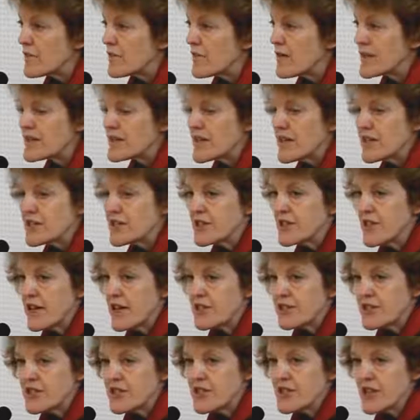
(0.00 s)
Urbanization
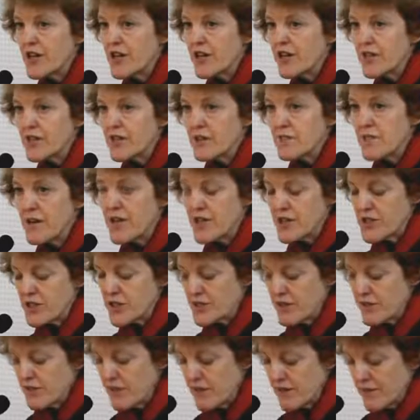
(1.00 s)
has a gender
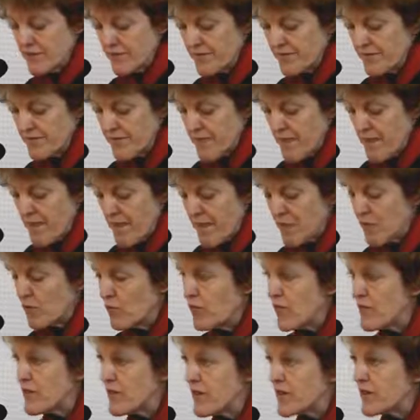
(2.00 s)
dimension.
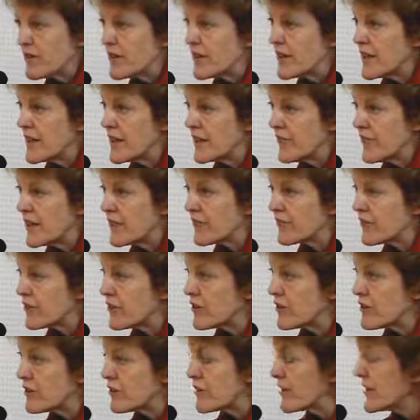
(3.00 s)
Women are leaving
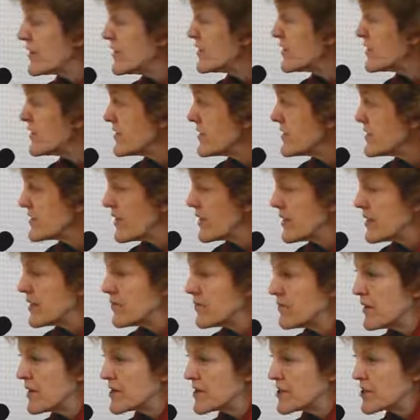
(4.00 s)
rural places at
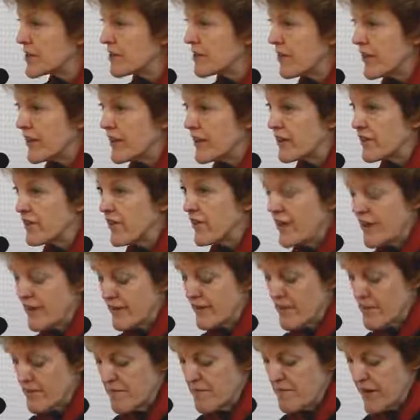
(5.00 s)
a much greater
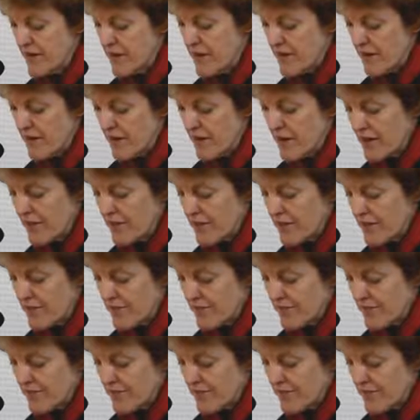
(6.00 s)
rate than men are.